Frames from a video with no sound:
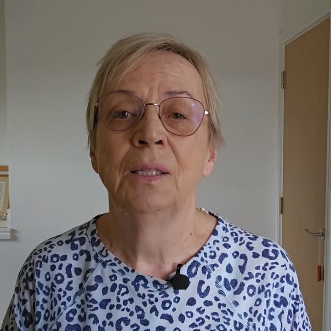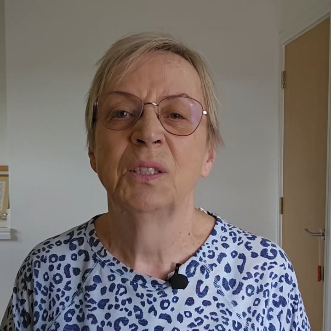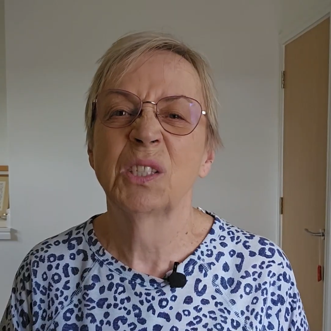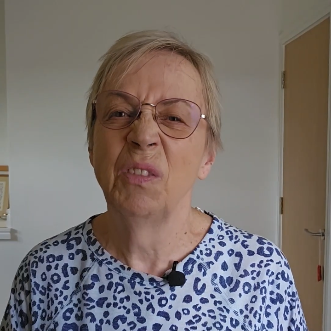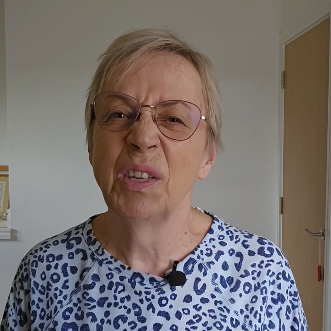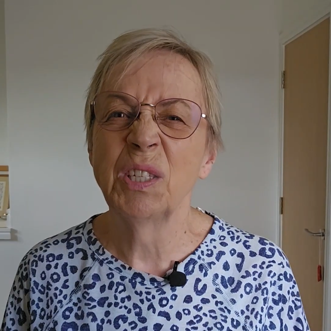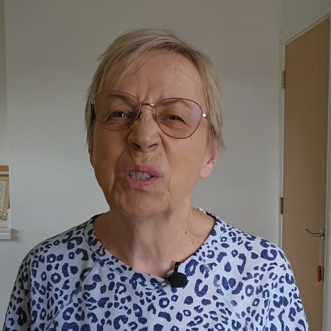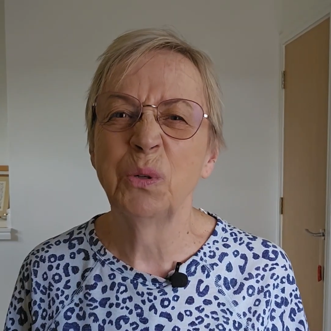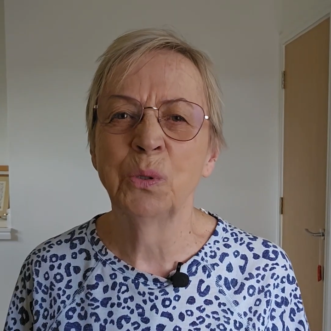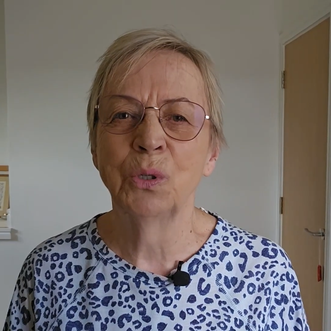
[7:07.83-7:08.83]
So, this is
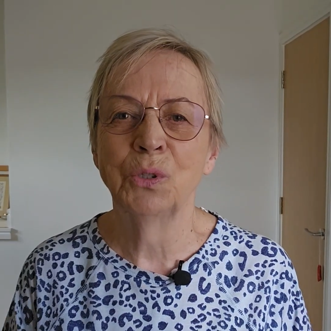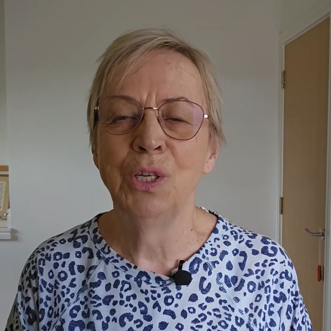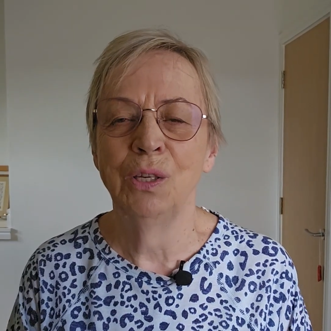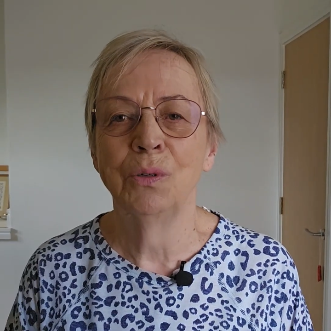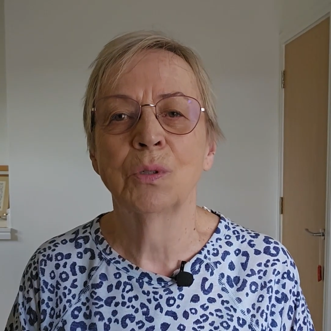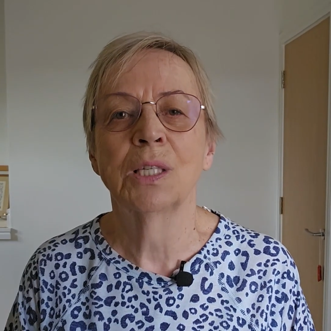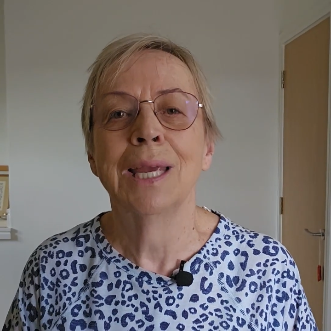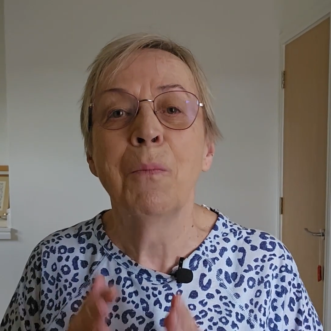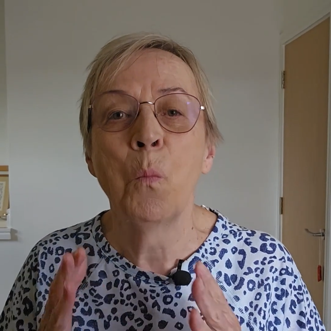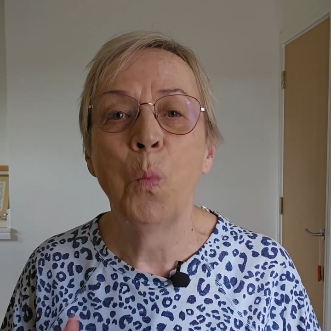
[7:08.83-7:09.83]
all good news.
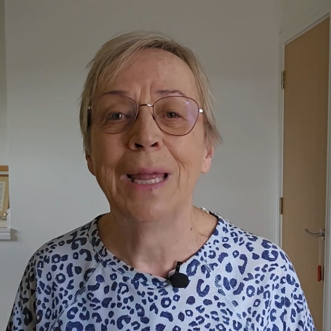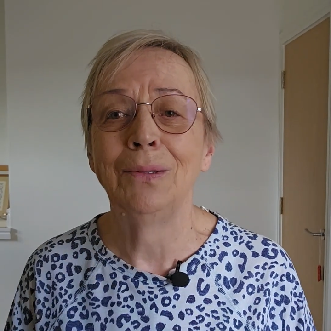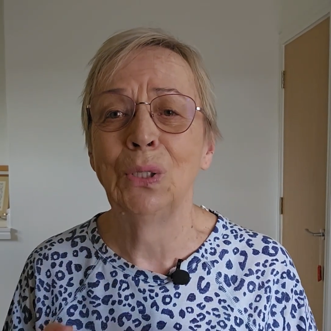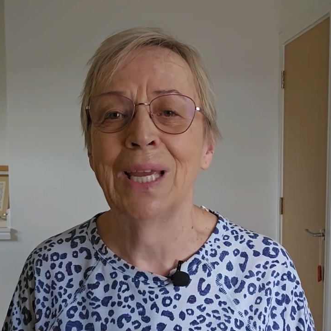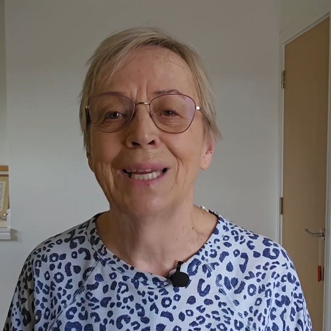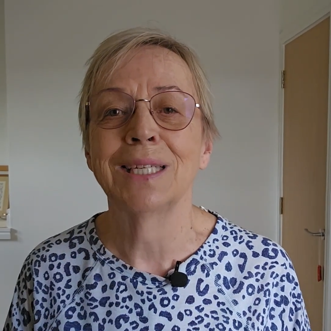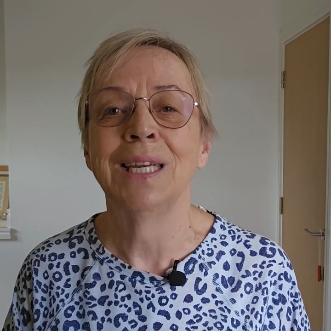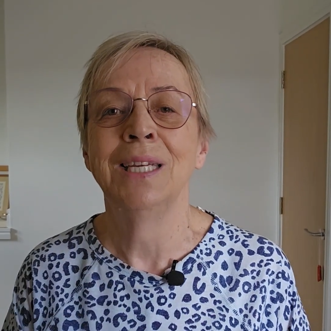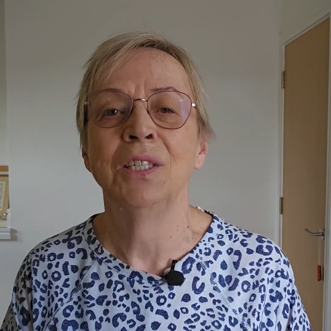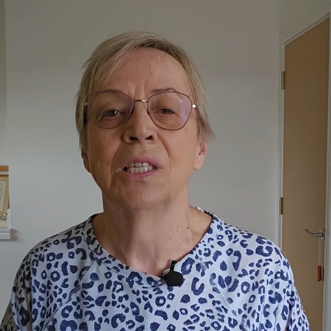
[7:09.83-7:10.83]
It will get
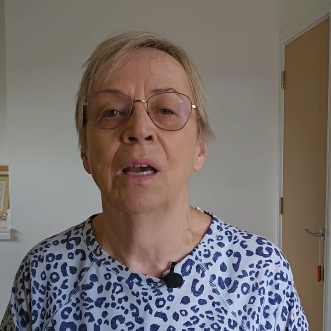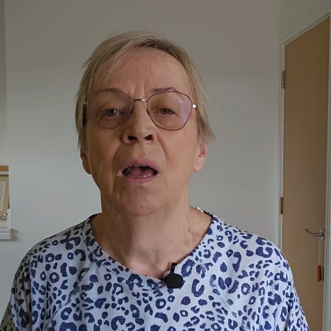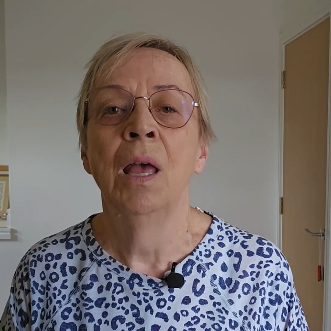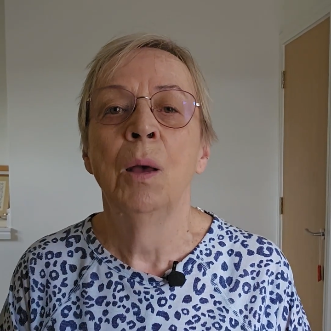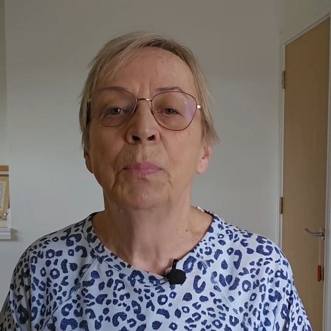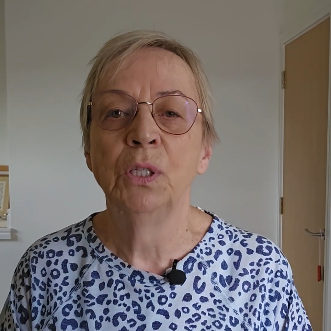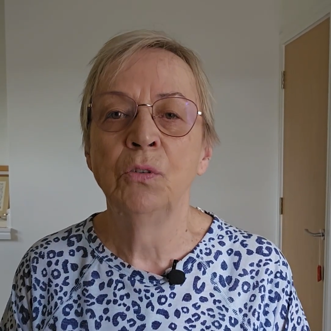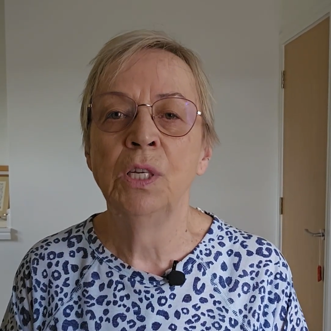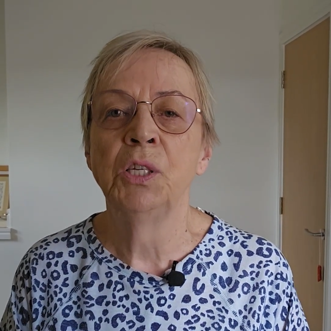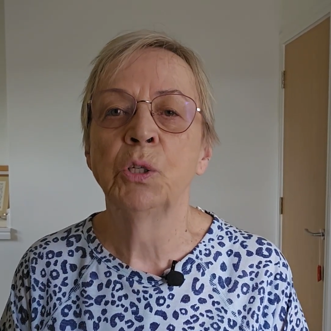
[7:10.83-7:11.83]
easier, but you
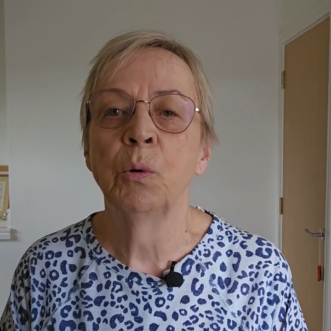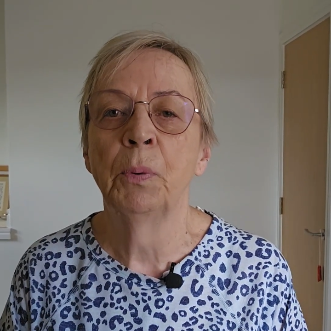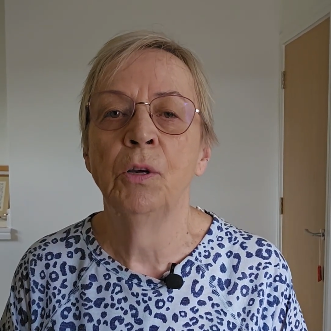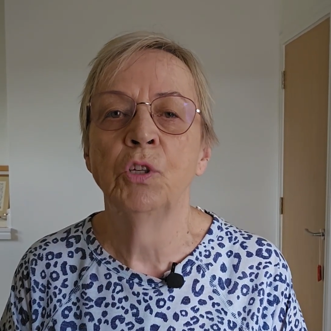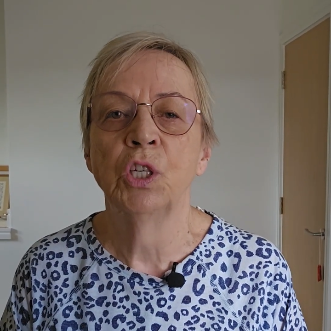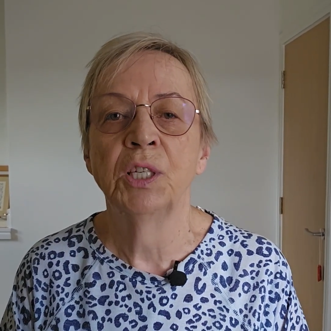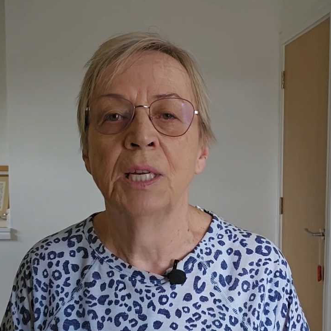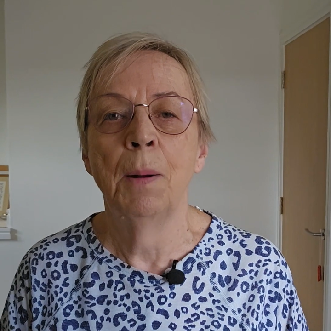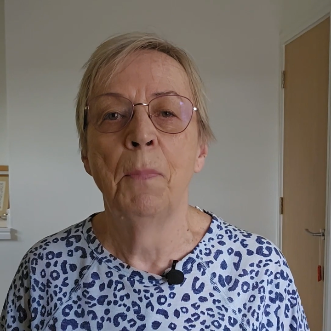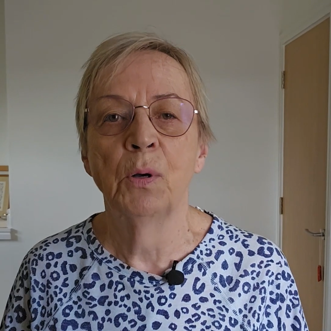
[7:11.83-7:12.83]
need to approach it
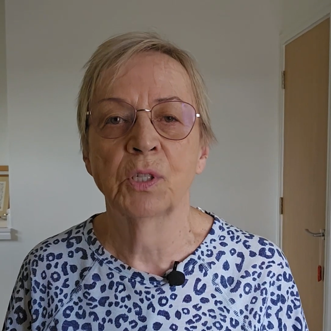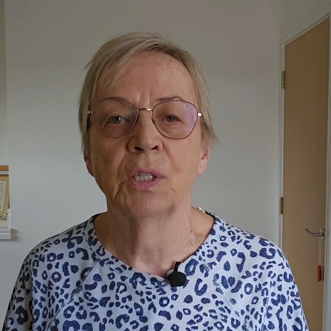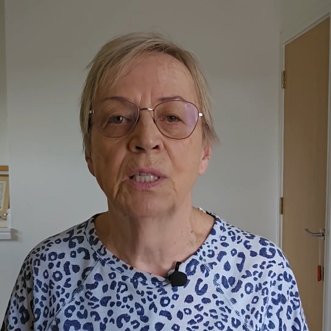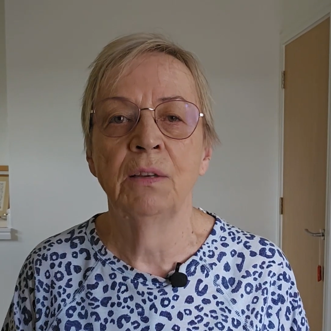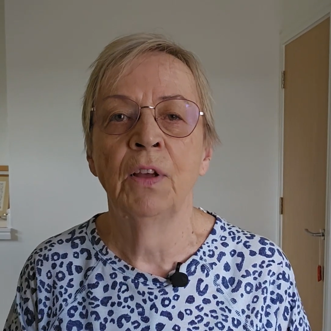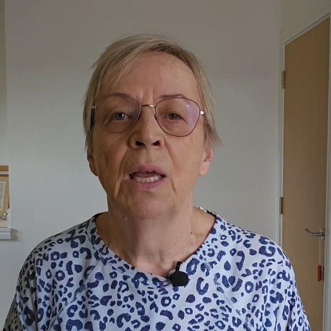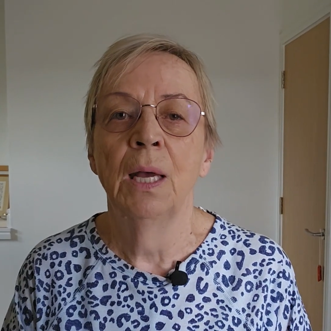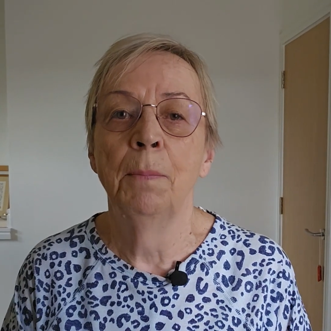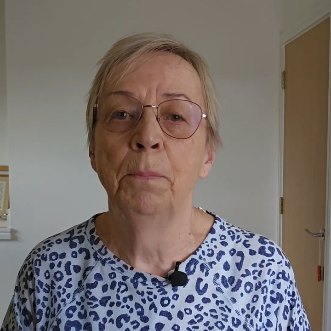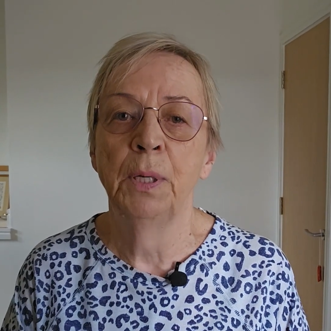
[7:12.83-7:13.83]
in a positive
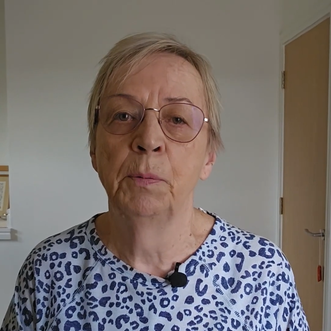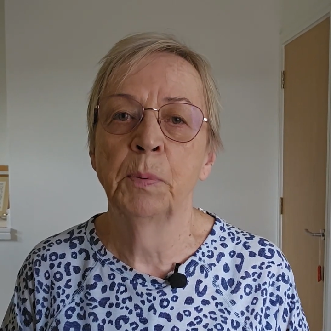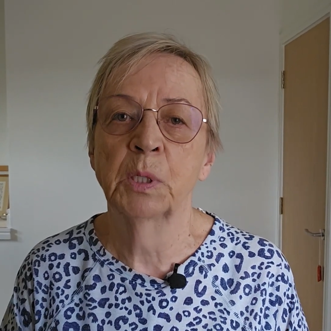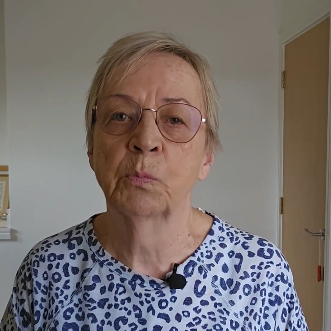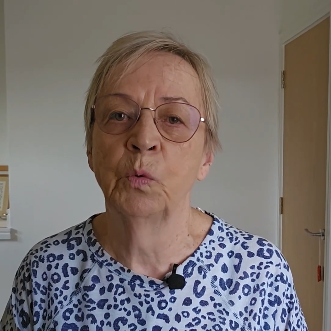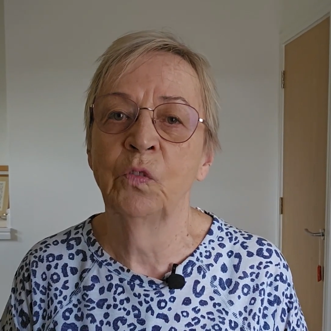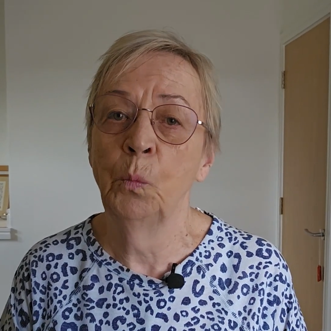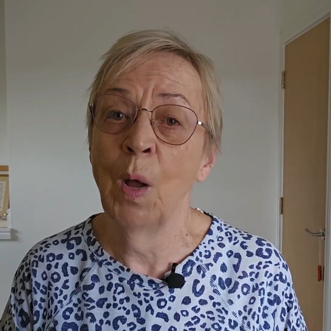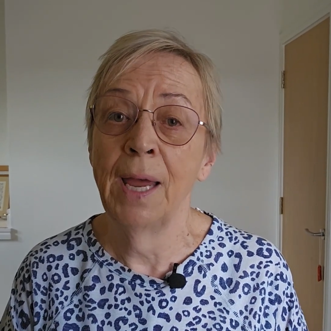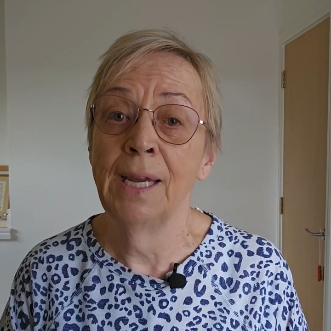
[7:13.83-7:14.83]
and purposeful
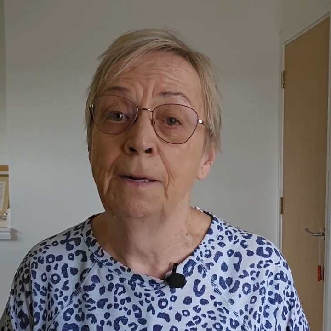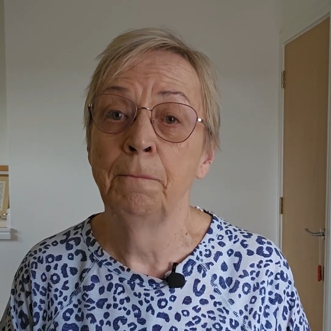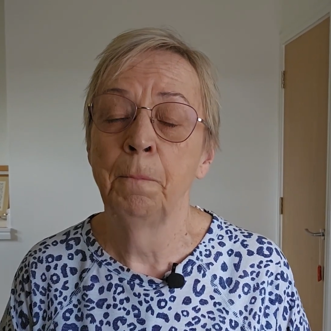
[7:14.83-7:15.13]
way.